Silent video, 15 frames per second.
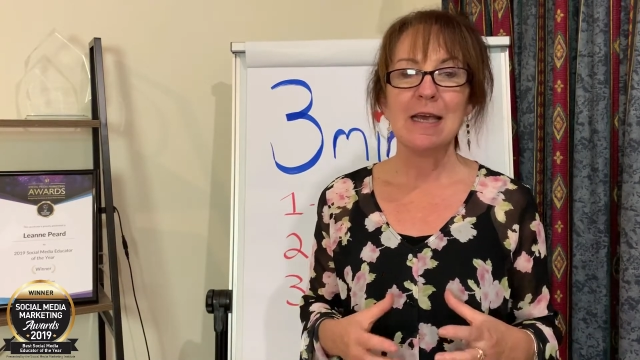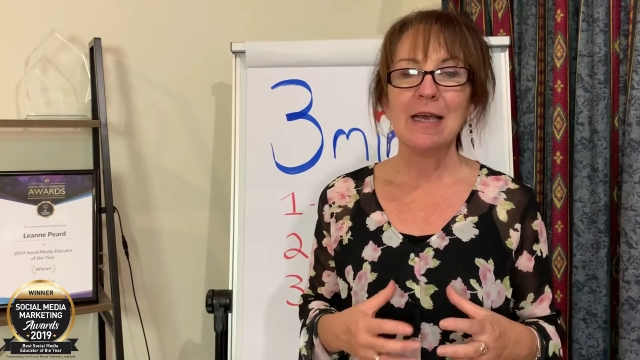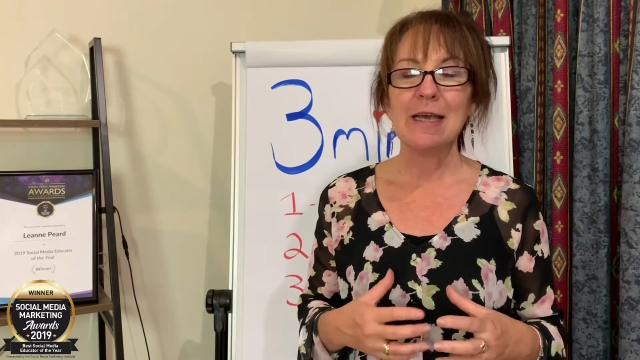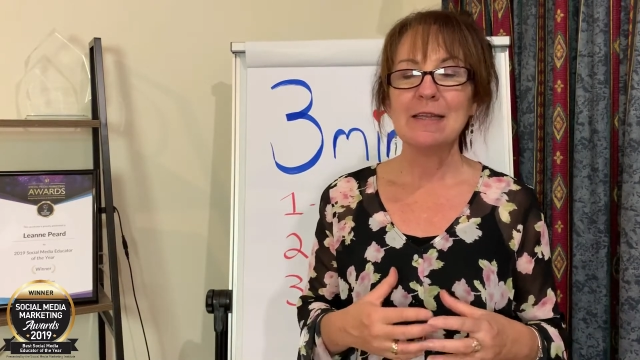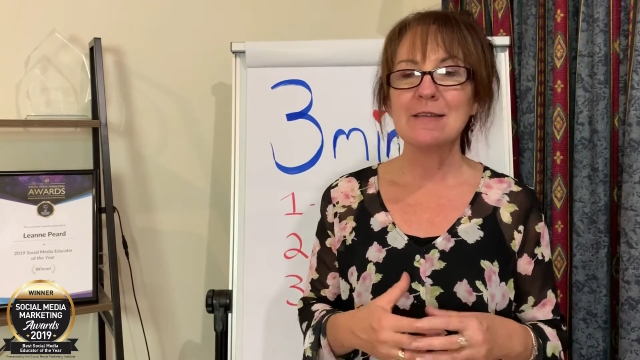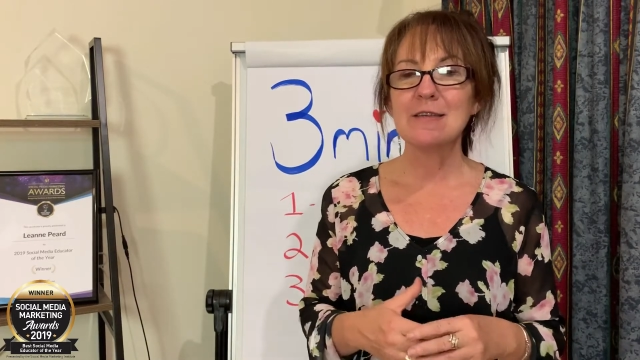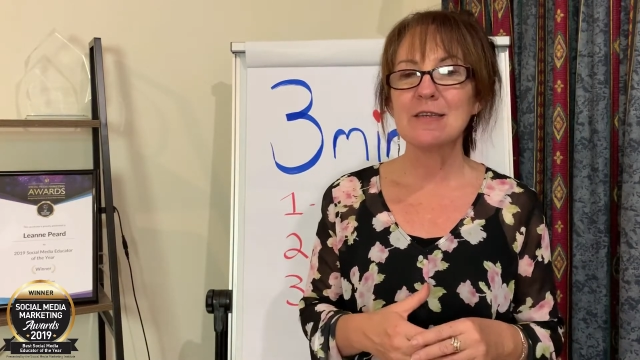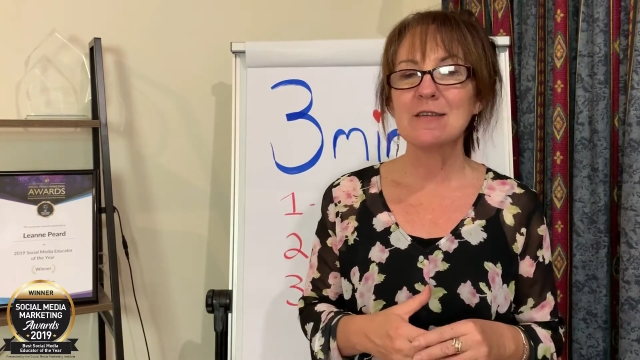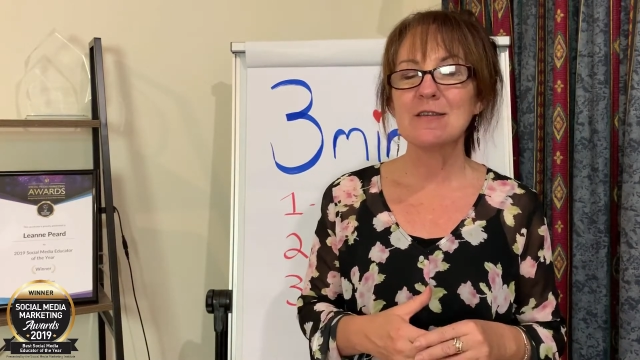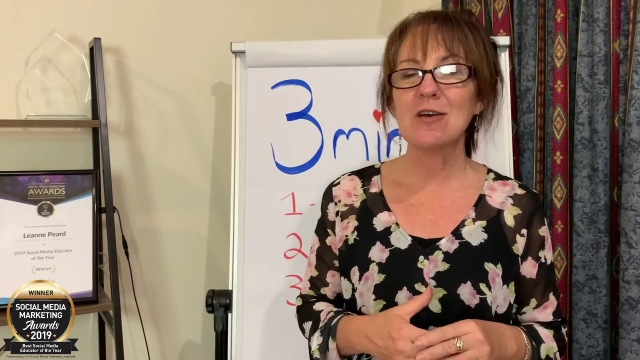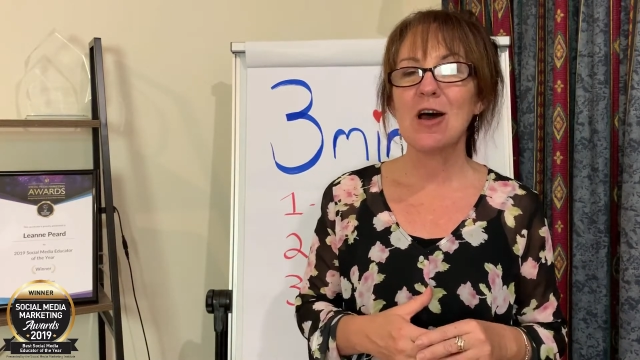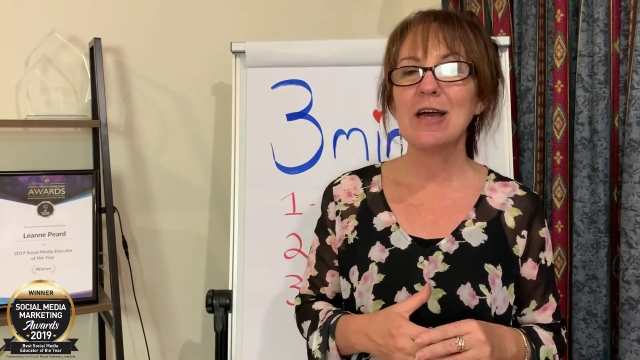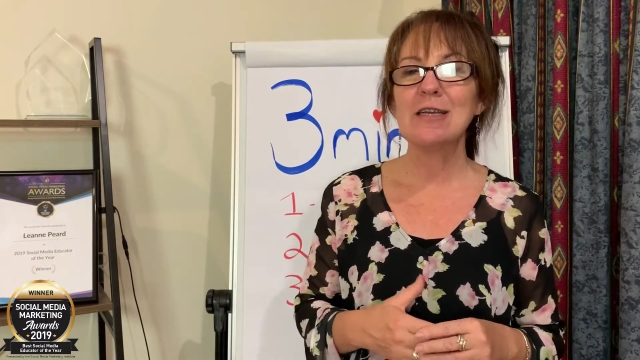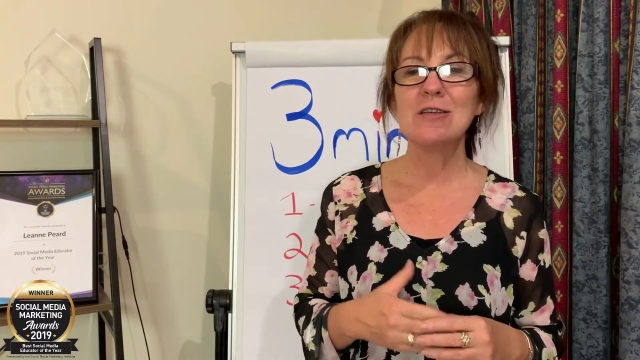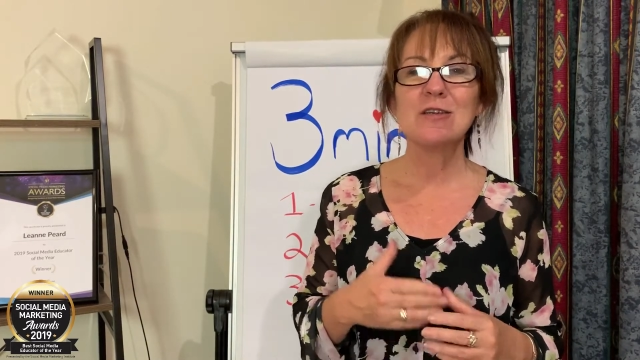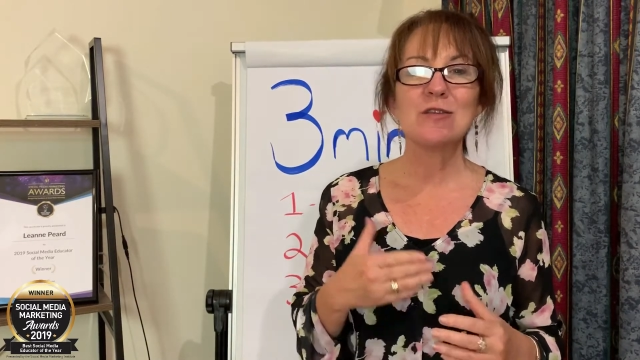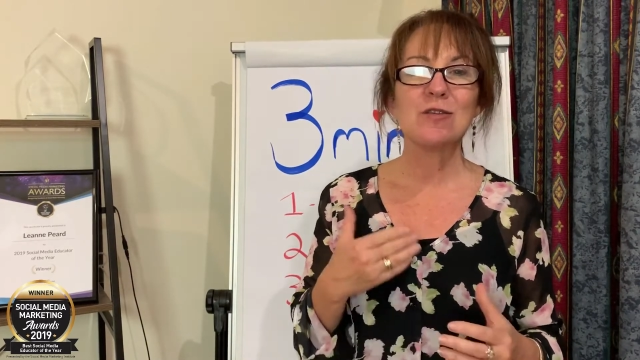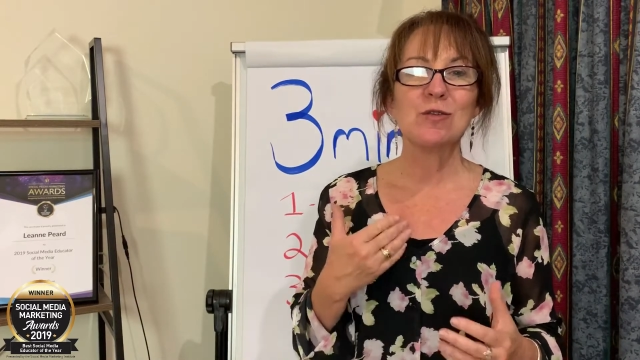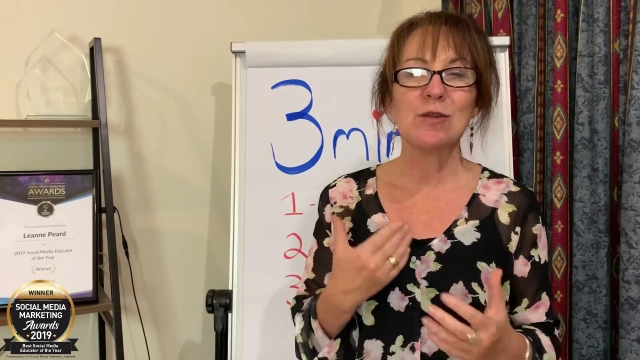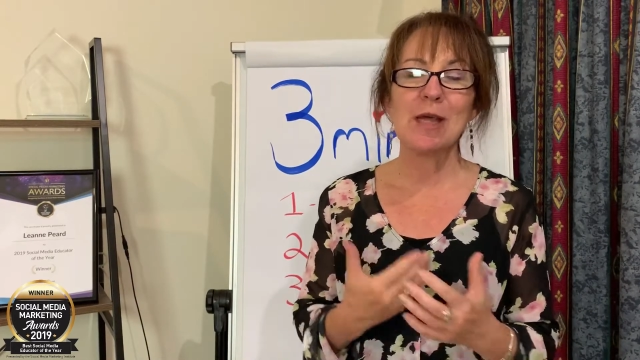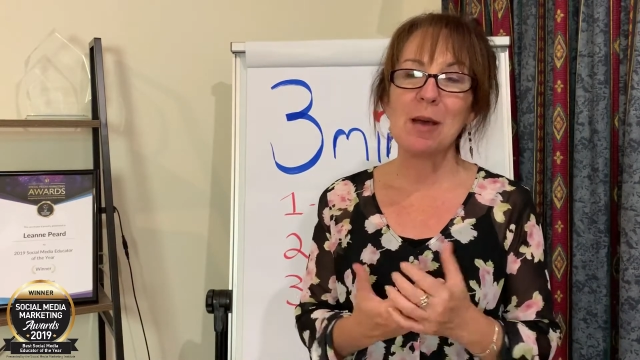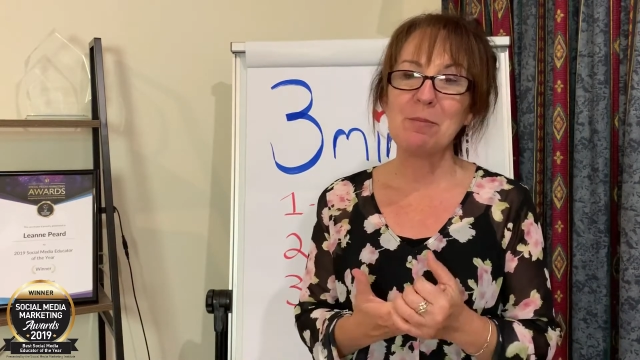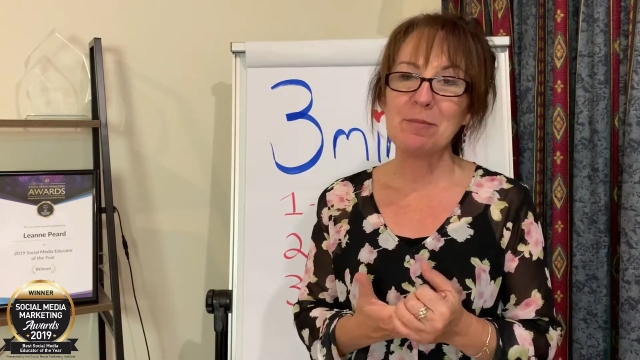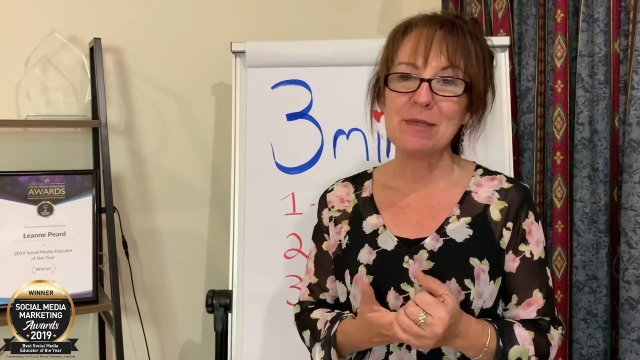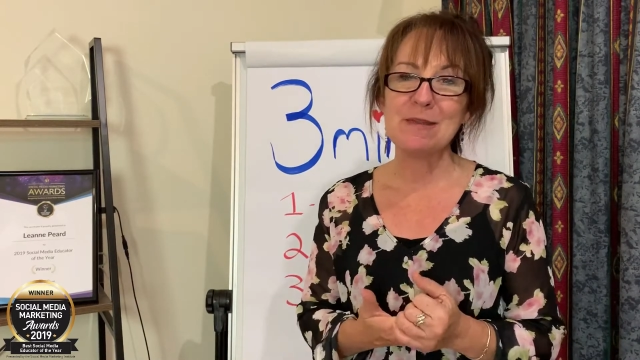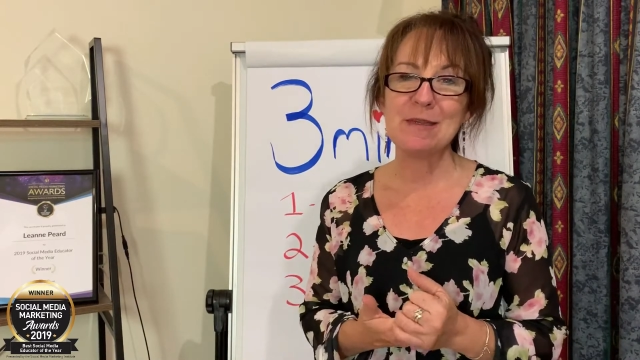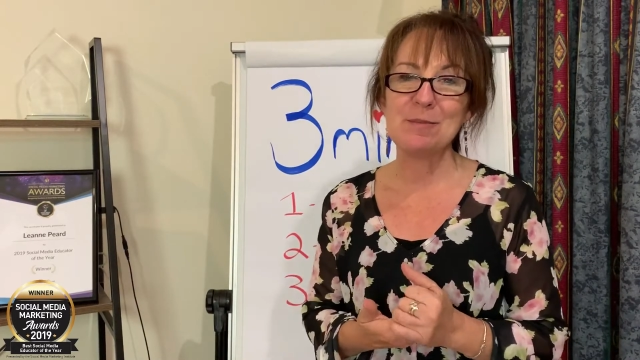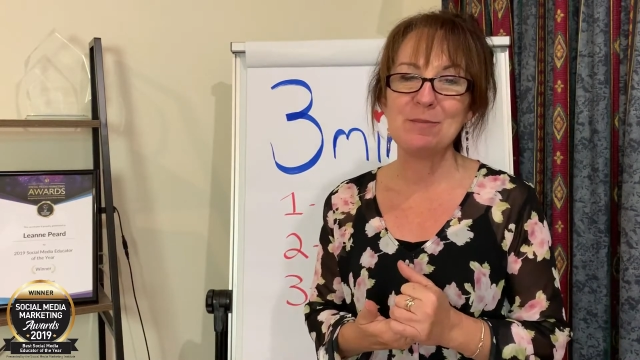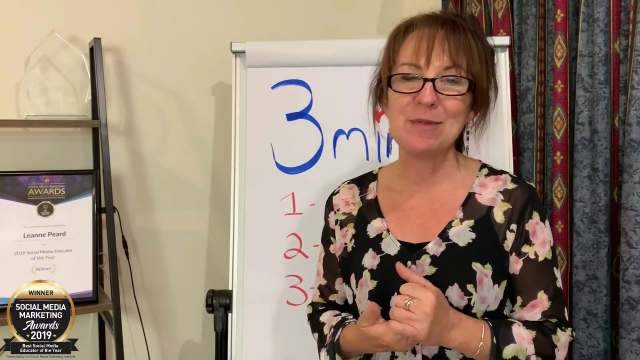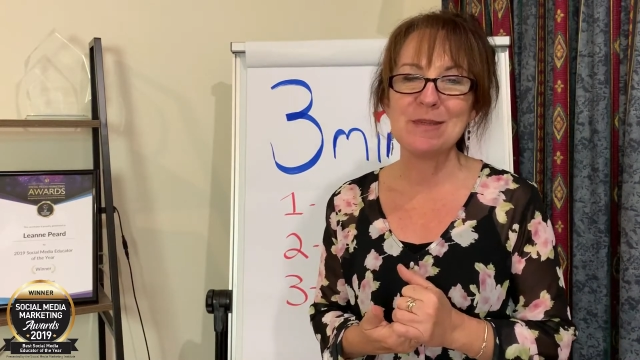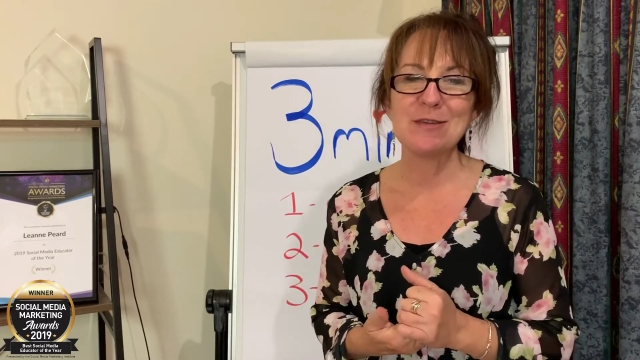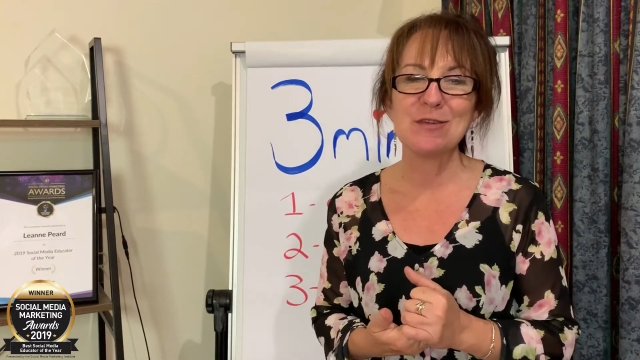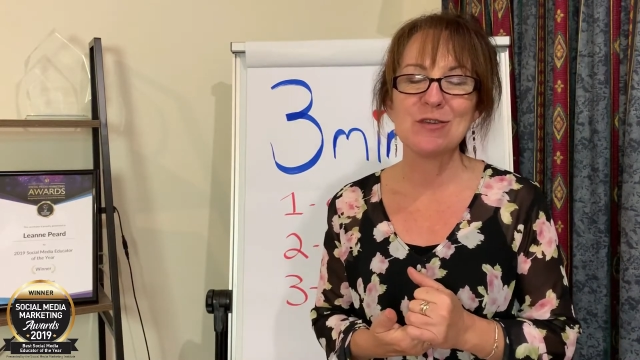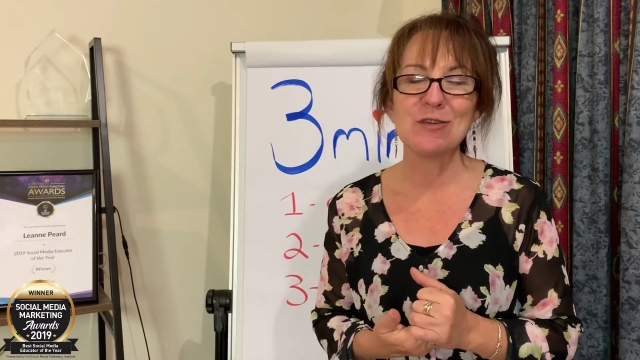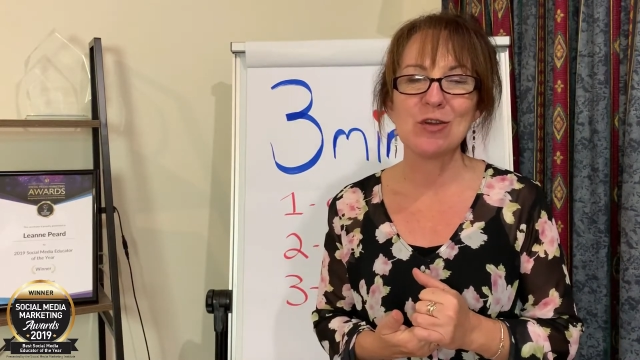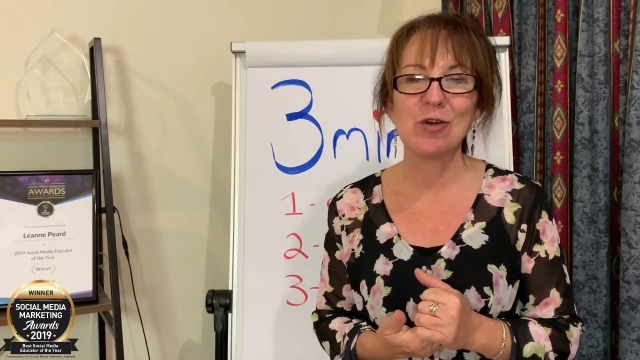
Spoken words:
It's designed to suit that busy business